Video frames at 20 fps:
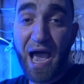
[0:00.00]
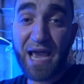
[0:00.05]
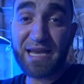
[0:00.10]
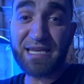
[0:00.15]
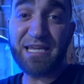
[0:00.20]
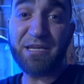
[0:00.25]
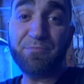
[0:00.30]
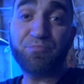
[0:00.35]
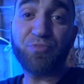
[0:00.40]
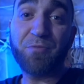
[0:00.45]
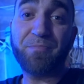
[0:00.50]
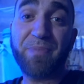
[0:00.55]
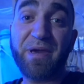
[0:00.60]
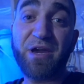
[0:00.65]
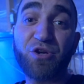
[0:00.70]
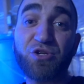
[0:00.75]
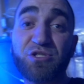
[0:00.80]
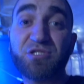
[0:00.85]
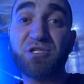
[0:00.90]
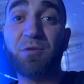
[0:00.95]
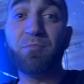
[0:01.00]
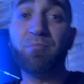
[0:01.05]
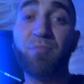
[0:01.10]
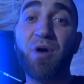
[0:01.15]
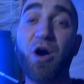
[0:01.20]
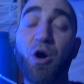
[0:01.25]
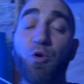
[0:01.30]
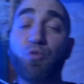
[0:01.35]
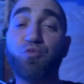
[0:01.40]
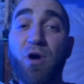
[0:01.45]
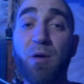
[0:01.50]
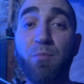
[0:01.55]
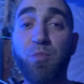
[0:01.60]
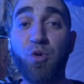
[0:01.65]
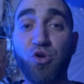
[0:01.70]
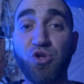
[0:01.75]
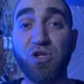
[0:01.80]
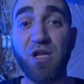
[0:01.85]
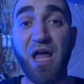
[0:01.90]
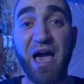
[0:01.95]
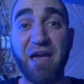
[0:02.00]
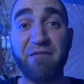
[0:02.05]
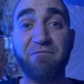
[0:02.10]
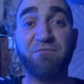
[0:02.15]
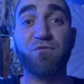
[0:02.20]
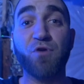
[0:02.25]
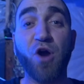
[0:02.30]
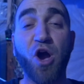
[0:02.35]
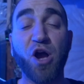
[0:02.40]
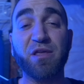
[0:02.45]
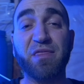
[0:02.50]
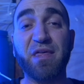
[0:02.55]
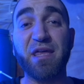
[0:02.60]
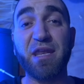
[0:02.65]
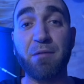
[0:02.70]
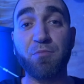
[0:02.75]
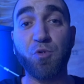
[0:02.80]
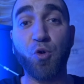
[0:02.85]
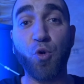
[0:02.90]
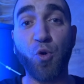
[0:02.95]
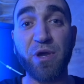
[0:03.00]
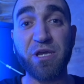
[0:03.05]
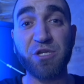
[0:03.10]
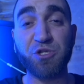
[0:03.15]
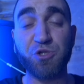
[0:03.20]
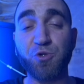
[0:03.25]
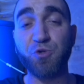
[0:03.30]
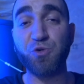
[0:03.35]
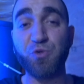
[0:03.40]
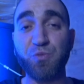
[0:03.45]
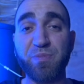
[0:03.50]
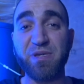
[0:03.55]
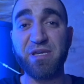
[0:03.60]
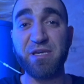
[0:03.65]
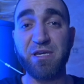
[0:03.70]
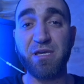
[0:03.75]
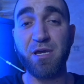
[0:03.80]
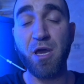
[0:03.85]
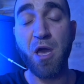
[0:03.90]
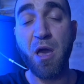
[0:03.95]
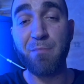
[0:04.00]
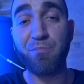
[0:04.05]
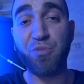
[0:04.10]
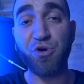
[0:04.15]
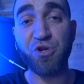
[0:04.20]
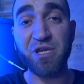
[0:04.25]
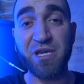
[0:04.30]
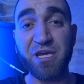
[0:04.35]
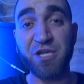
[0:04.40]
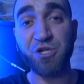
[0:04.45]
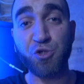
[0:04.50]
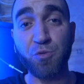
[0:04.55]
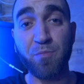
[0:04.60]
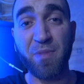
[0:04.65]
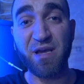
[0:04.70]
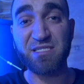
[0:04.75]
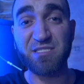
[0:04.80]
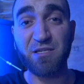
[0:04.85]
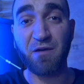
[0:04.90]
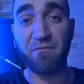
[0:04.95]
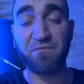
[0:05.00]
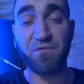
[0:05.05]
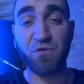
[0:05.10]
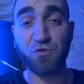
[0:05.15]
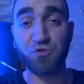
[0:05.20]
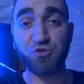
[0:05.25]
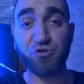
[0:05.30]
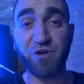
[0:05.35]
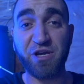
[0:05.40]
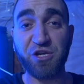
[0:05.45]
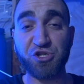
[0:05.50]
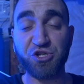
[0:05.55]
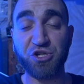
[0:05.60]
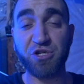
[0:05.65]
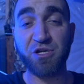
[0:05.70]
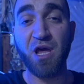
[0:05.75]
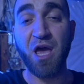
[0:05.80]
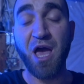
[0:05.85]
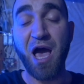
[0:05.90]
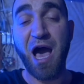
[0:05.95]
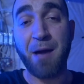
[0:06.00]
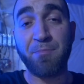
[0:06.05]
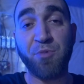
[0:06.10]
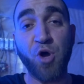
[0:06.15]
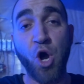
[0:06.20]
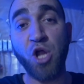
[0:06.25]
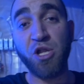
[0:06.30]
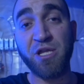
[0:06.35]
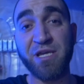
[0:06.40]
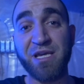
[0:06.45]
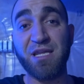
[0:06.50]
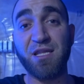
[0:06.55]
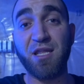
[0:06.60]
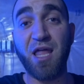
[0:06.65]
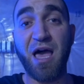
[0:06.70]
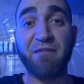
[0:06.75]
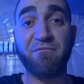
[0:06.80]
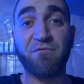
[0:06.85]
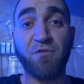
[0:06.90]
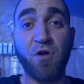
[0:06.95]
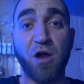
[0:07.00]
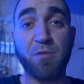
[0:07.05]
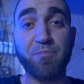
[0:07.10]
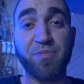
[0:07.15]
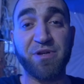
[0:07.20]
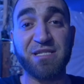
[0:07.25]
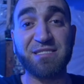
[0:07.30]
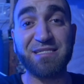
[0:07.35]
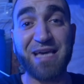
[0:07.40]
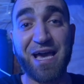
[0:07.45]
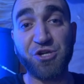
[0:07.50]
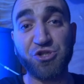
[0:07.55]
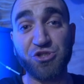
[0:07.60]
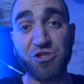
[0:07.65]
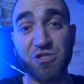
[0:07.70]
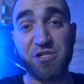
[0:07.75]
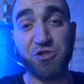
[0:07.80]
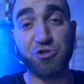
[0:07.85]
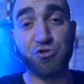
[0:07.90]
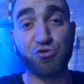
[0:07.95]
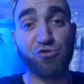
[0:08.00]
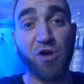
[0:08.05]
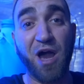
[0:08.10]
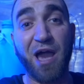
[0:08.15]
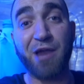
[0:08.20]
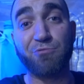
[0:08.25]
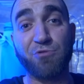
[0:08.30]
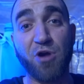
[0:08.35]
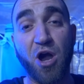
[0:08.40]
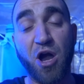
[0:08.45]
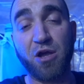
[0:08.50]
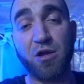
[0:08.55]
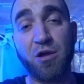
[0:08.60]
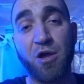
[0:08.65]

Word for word: I did prepare some uh, rubble live rock that I'm going to be putting into my sump filtration. I'm calling it live rock, but it's actually dry rock